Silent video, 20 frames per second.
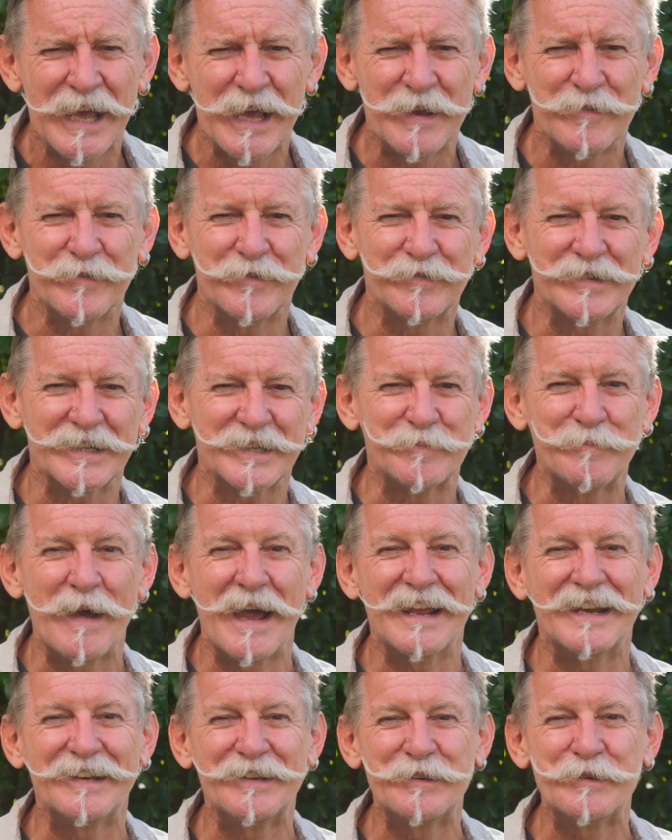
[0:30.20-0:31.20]
and we've just
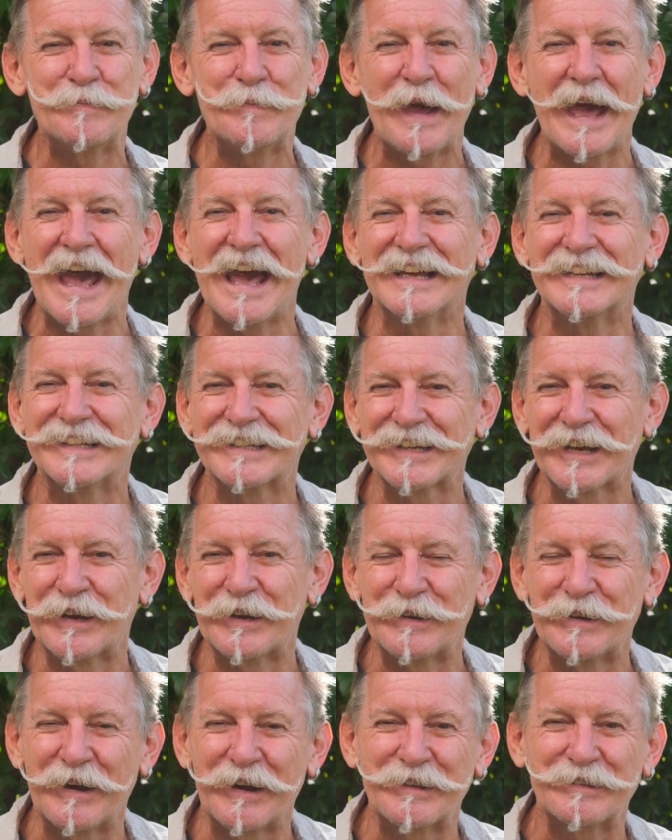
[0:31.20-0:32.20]
made a new batch
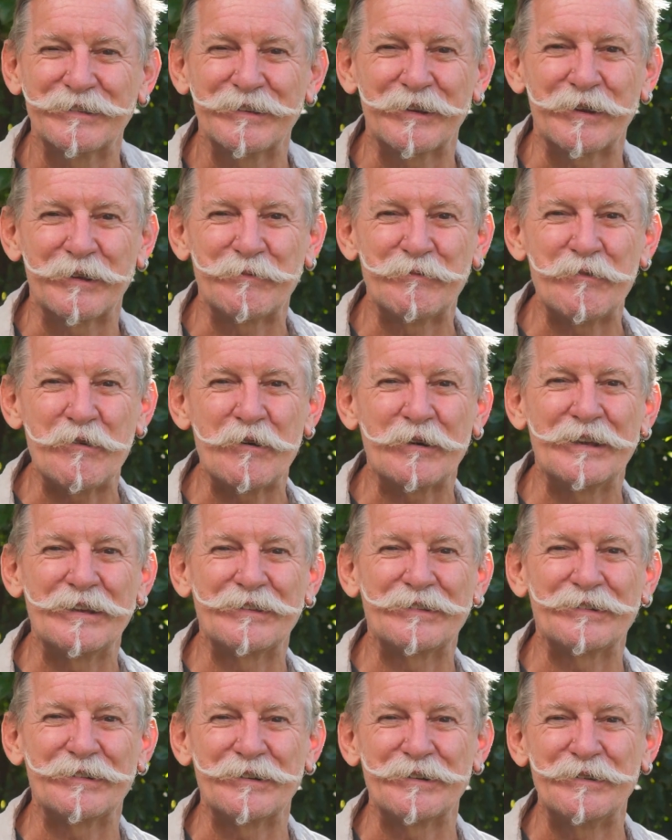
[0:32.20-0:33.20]
so I thought I'd walk
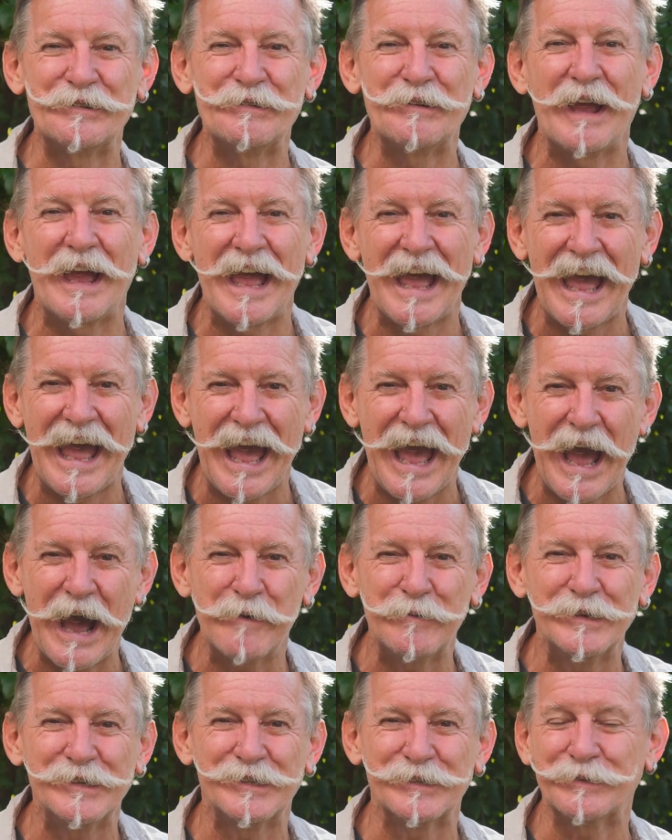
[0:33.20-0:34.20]
you through
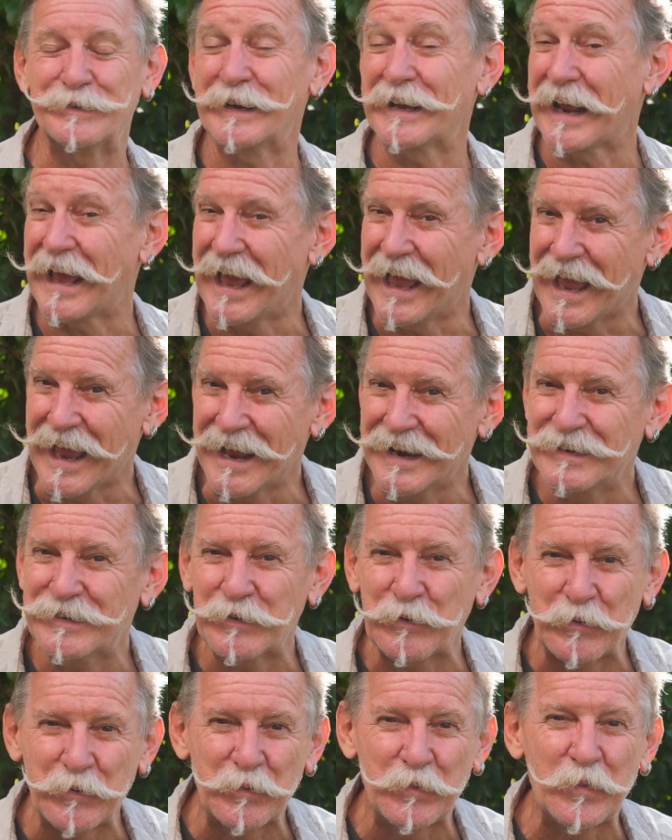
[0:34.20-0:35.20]
how we do it
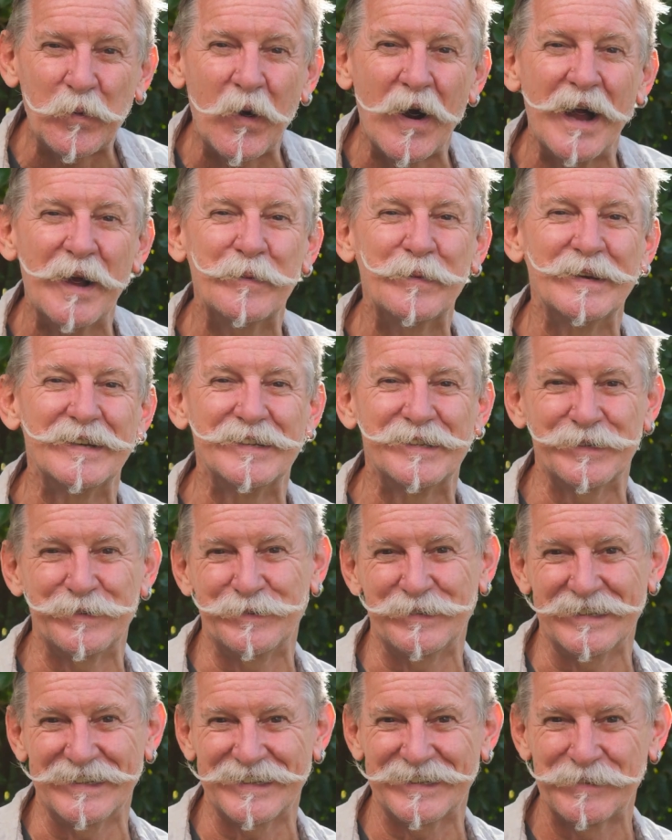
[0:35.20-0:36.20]
and why we
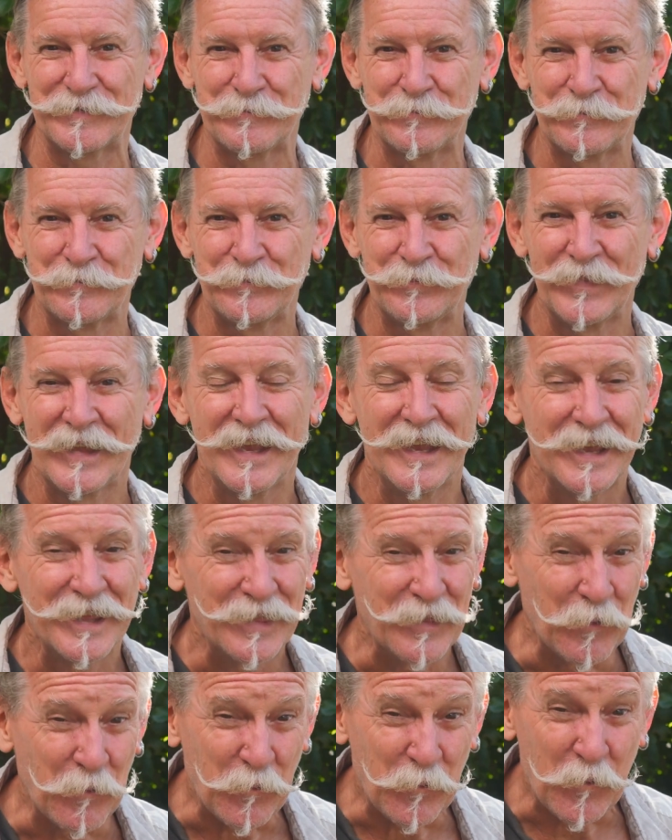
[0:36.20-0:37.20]
do it.
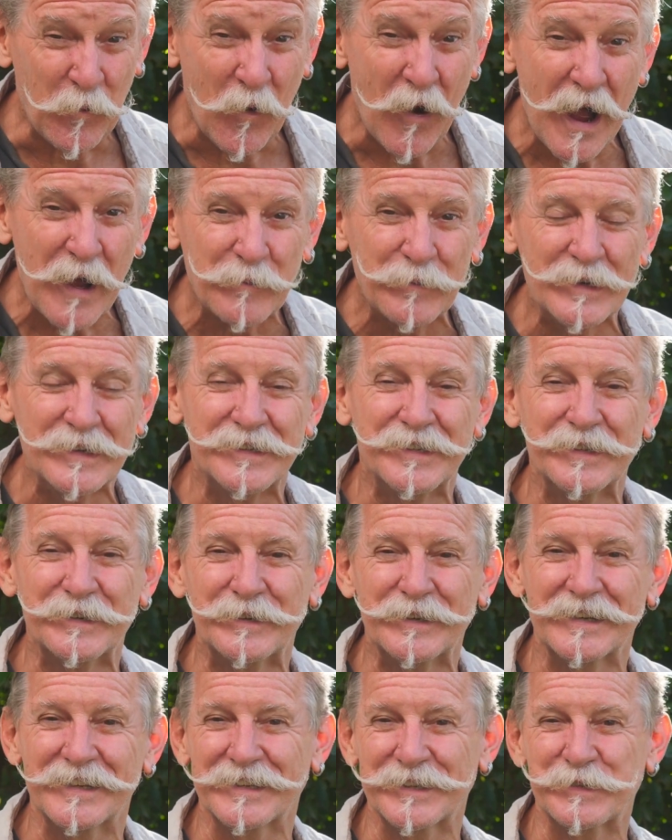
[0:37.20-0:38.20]
The why we
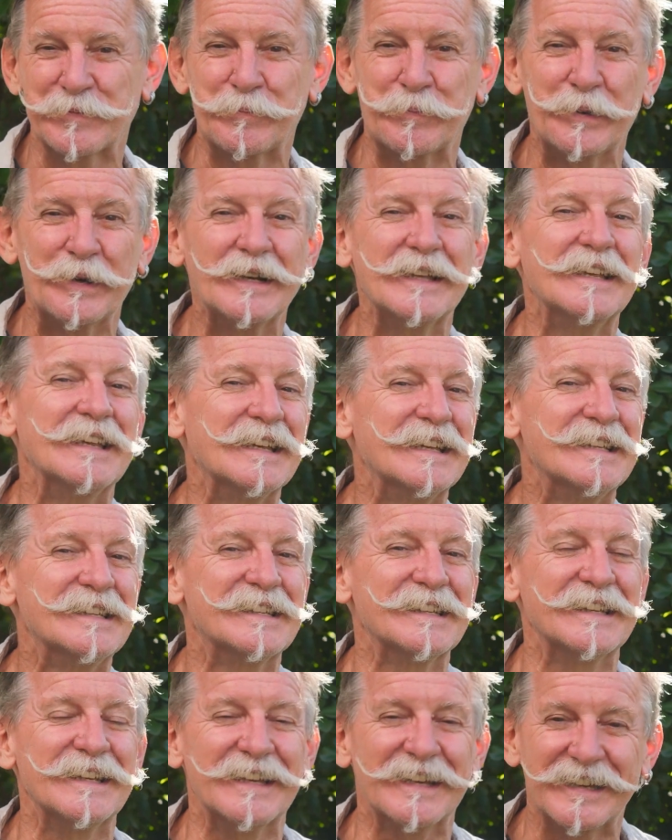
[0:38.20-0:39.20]
do it is pretty
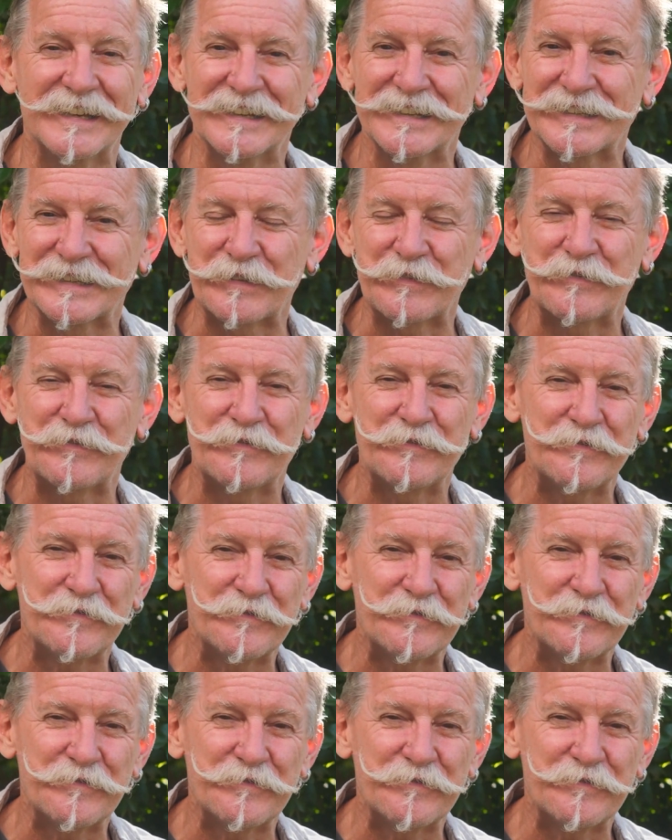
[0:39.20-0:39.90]
easy. It is a